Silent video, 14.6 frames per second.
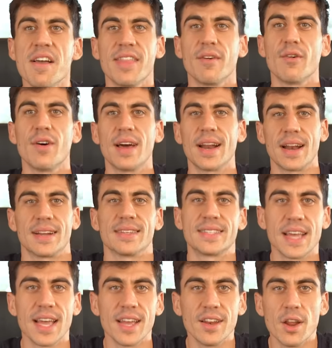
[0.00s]
They were
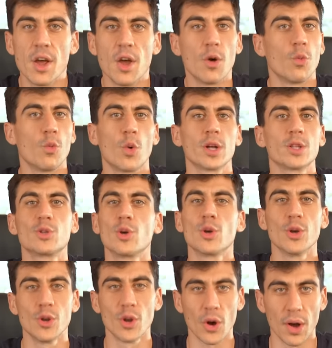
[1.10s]
saying, what do
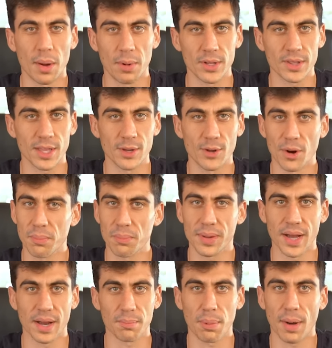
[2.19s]
you know about the
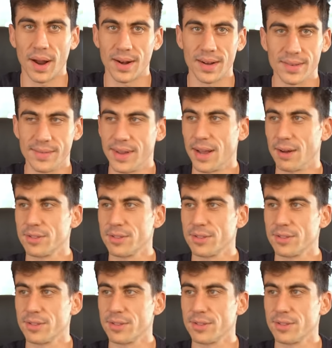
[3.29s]
European Parliament?